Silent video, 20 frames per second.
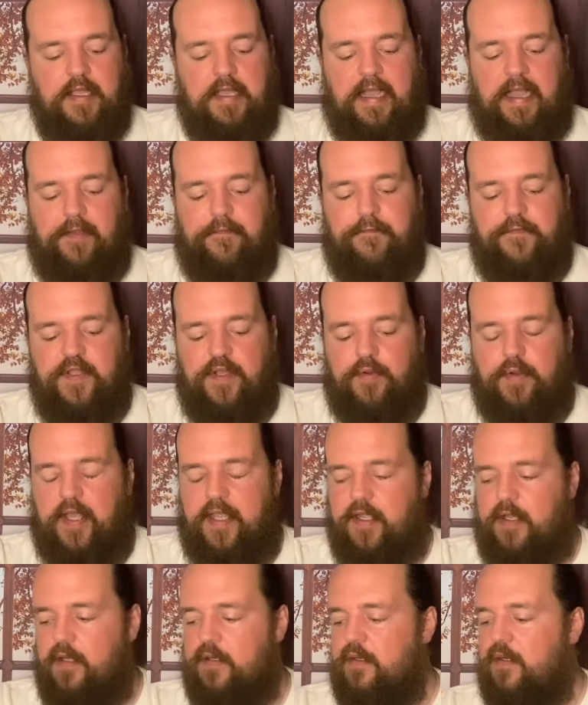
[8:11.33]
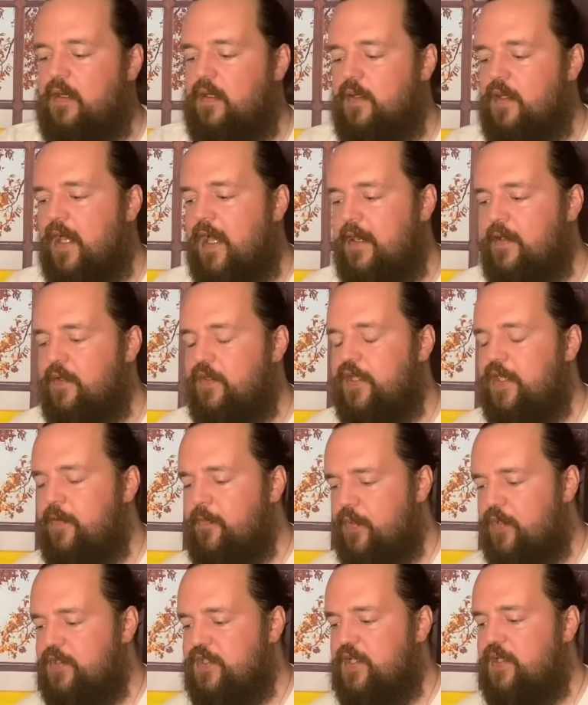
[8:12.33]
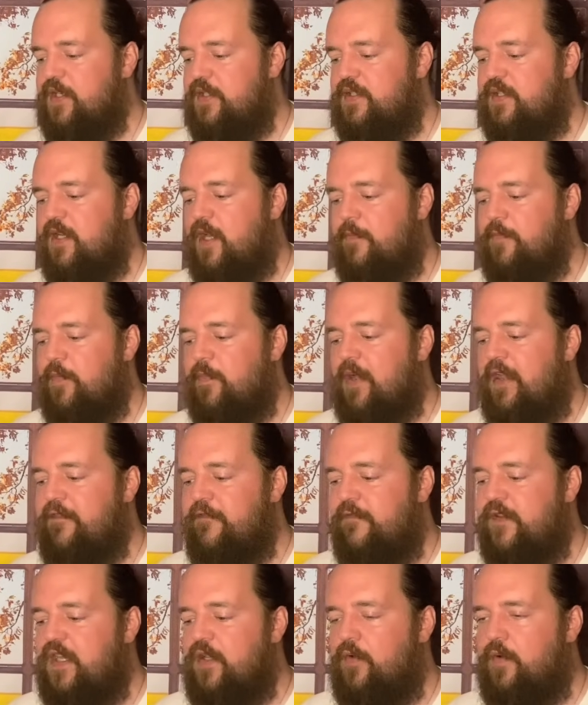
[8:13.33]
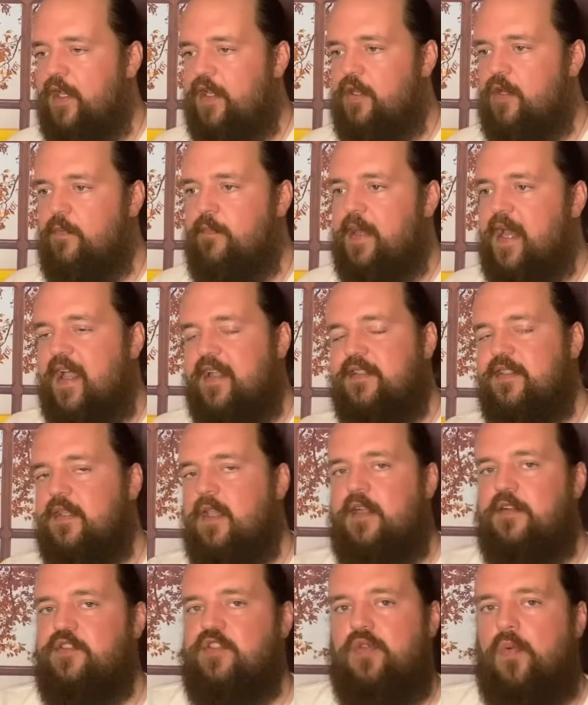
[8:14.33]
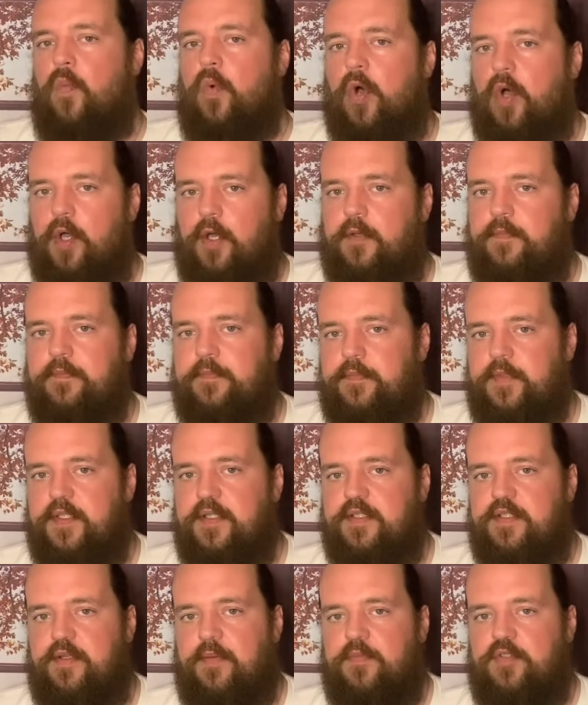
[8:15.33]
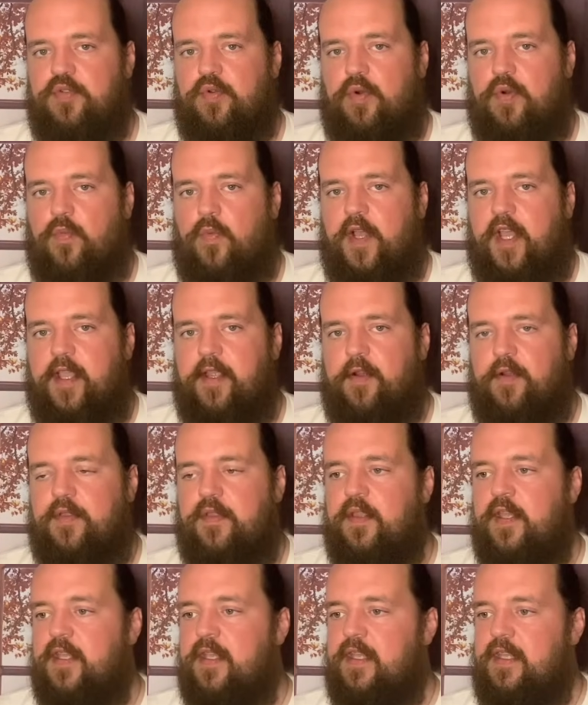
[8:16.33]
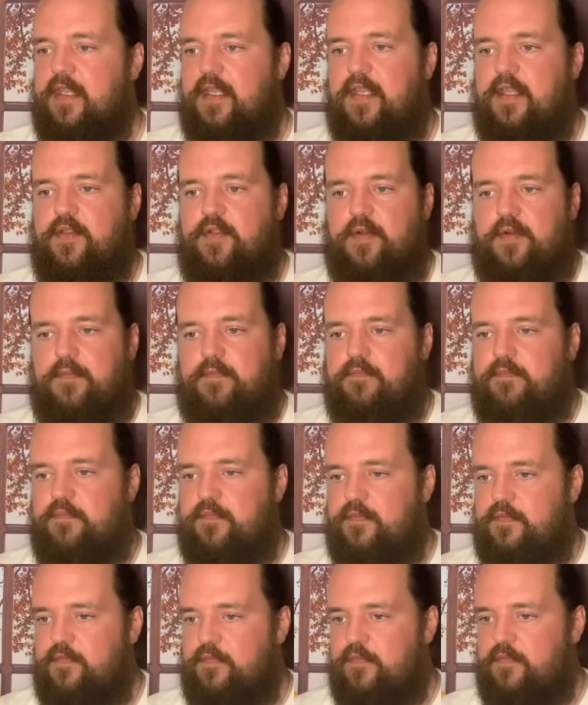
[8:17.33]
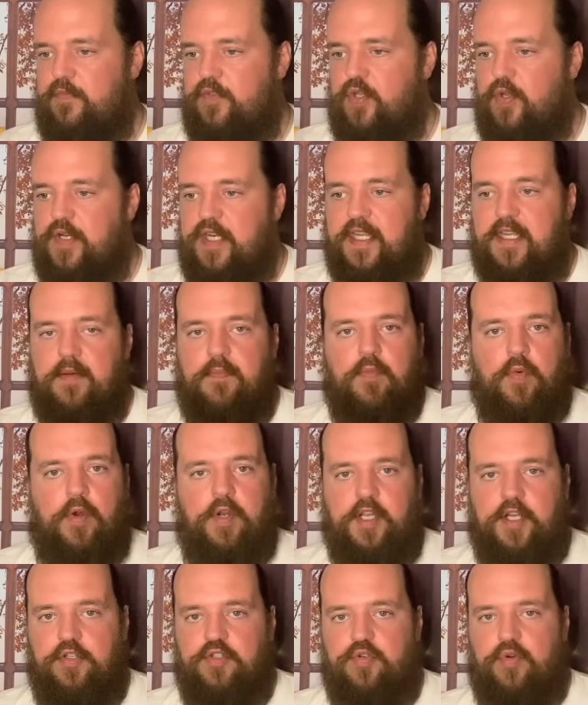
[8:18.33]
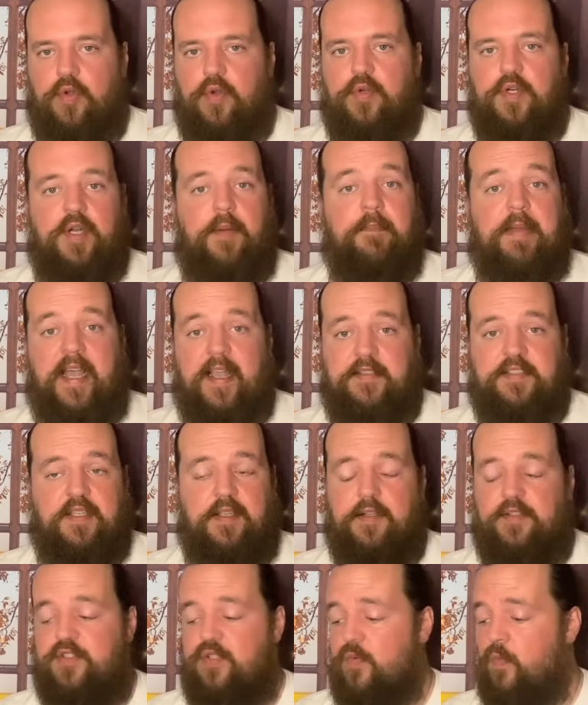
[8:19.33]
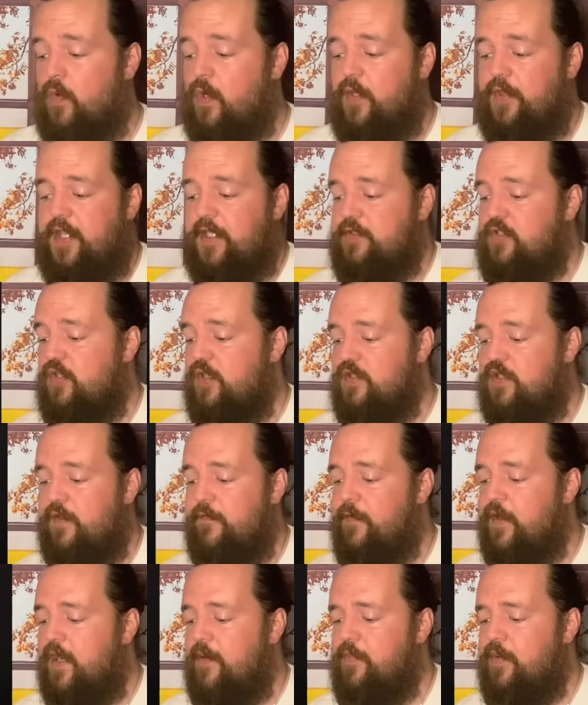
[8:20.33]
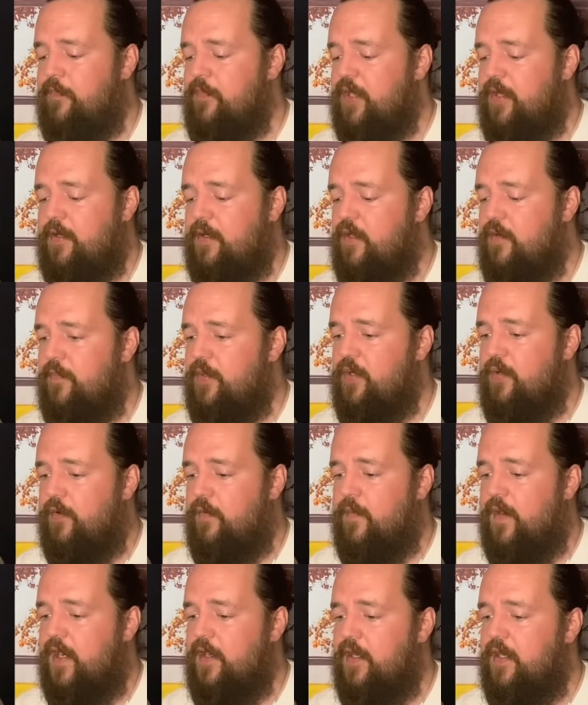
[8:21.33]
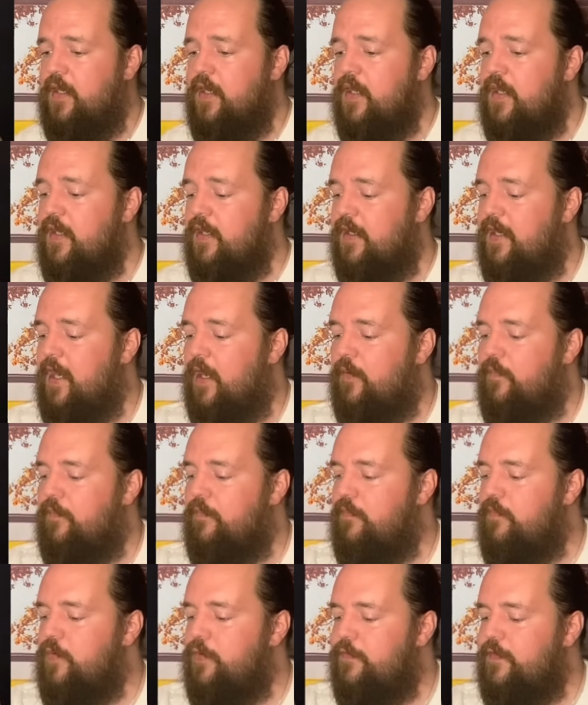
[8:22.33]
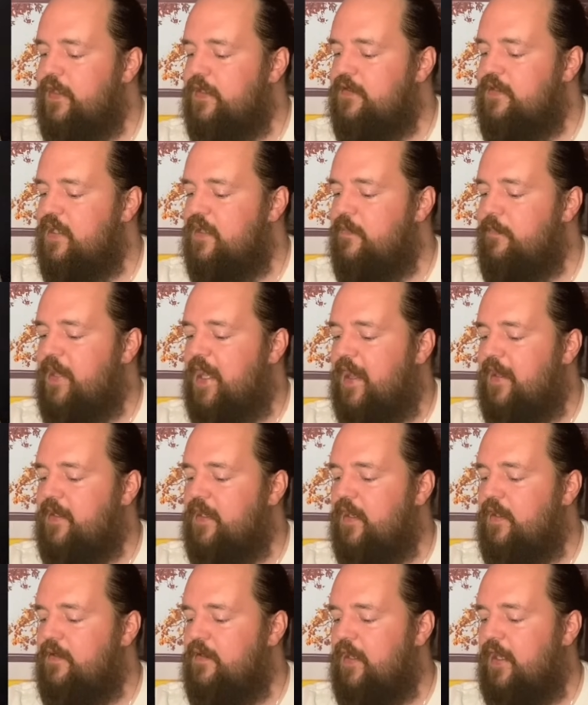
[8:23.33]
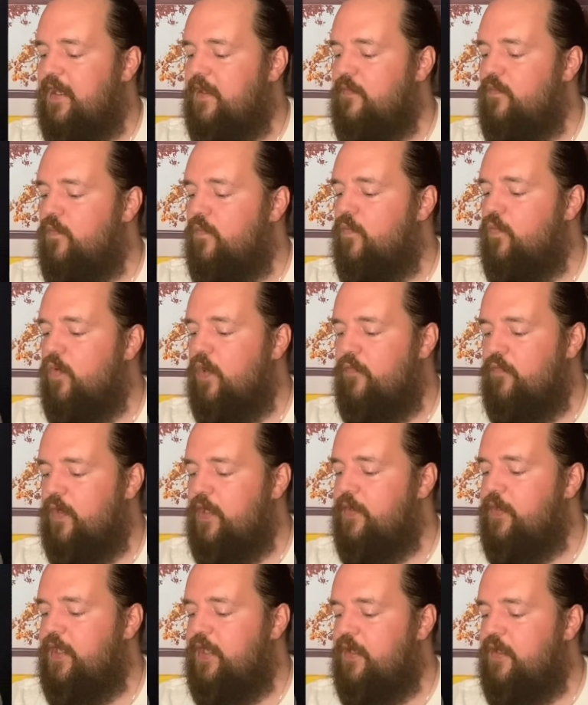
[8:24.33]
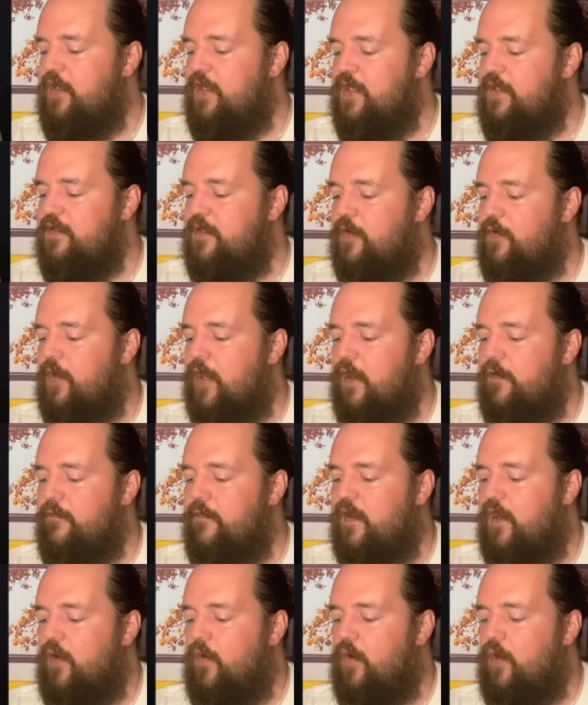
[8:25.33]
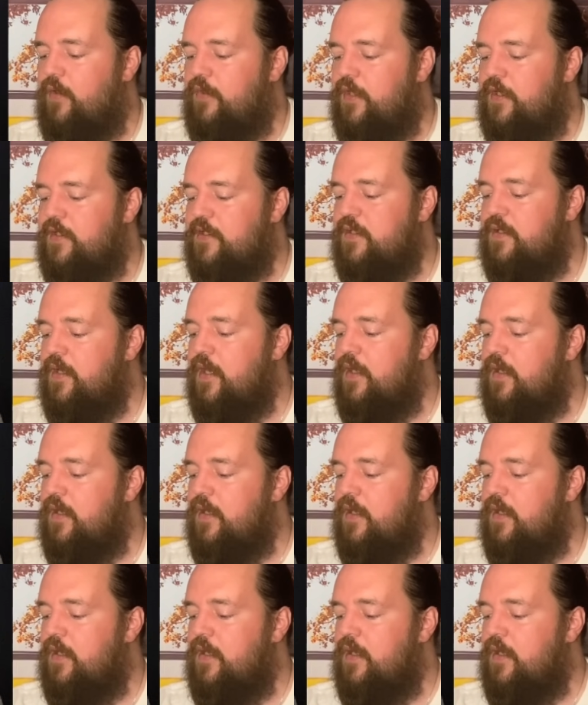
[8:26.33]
I feel like a lot of Libras in this time, you might feel like your back's against the wall in some sort of way, or either you need more control or your back's against the wall. That's just the vibe I'm picking up here already. Now, moving to the back end, and we're really going to need to clarify all this,